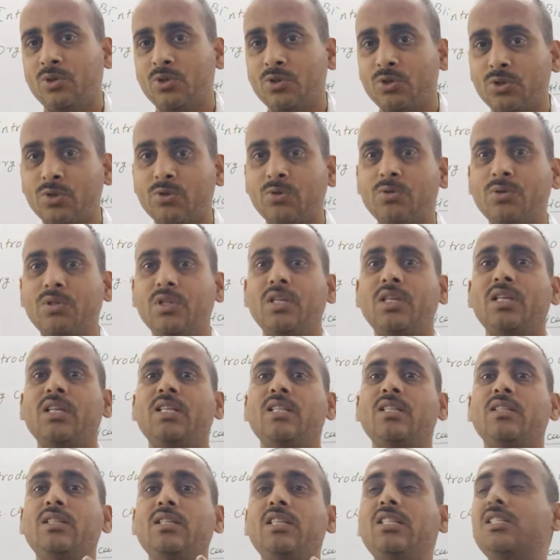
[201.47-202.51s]
So
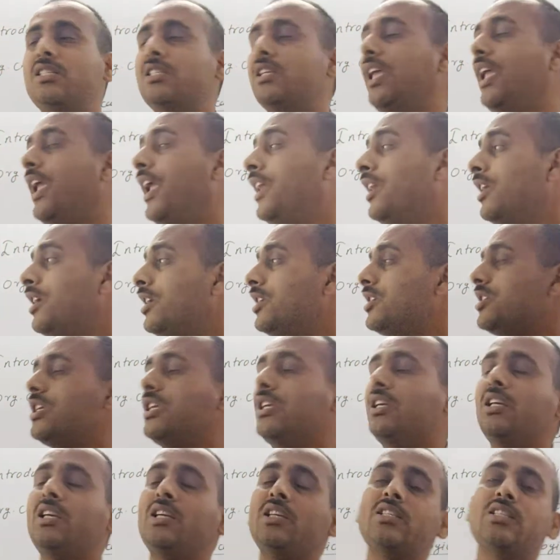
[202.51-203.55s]
this
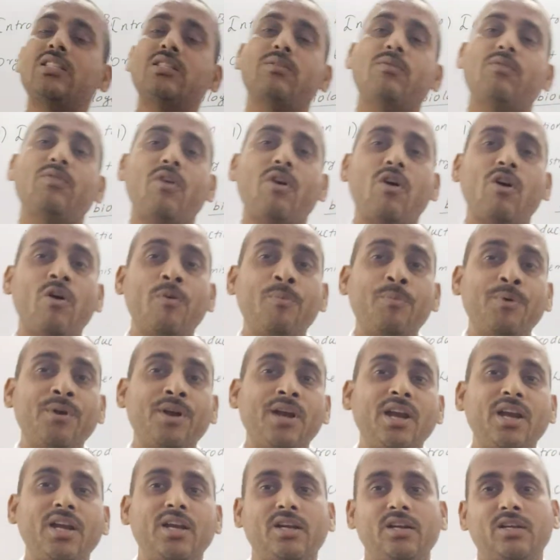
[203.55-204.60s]
energy is
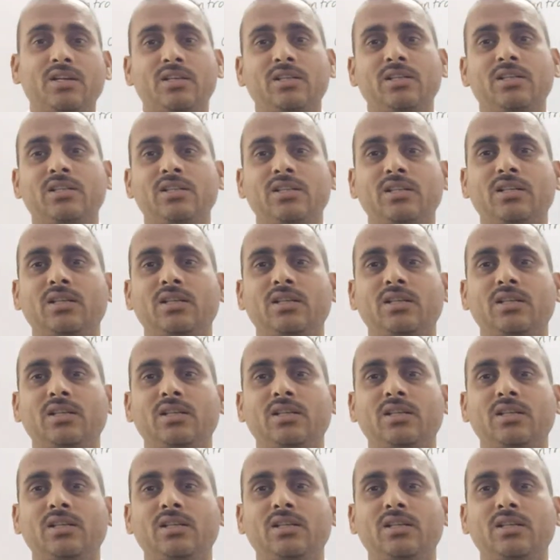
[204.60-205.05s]
obtained